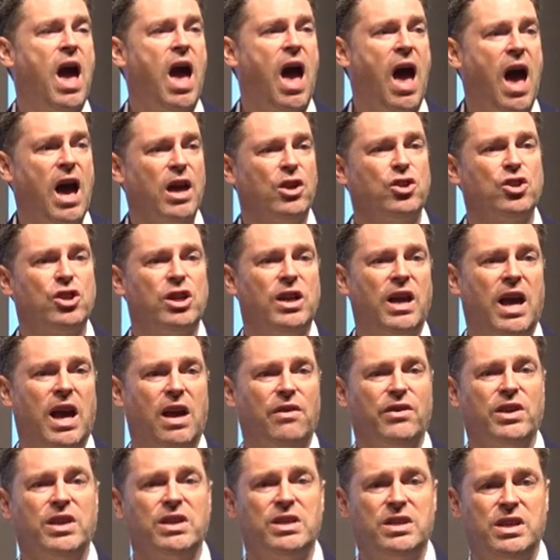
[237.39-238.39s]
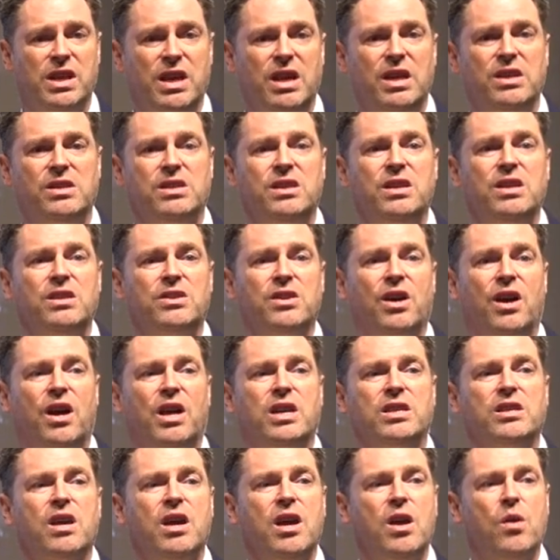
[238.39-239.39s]
actually having tears in his
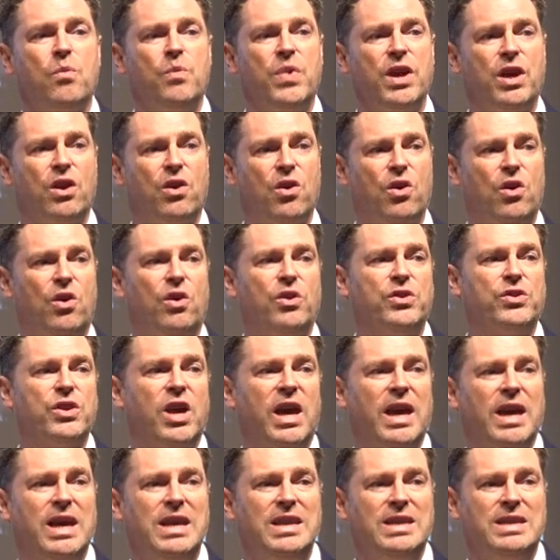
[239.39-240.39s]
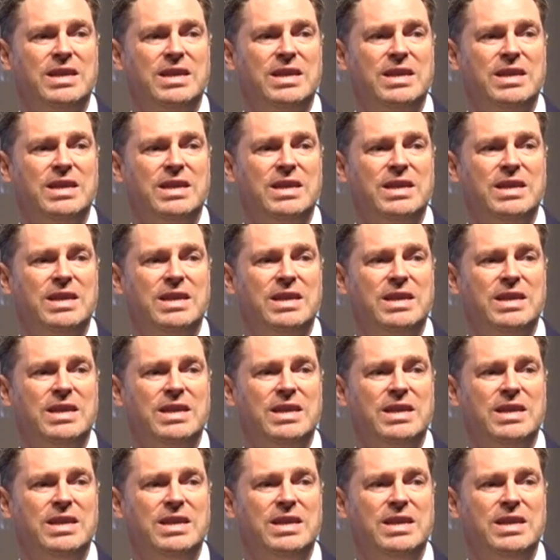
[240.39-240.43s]
eyes because he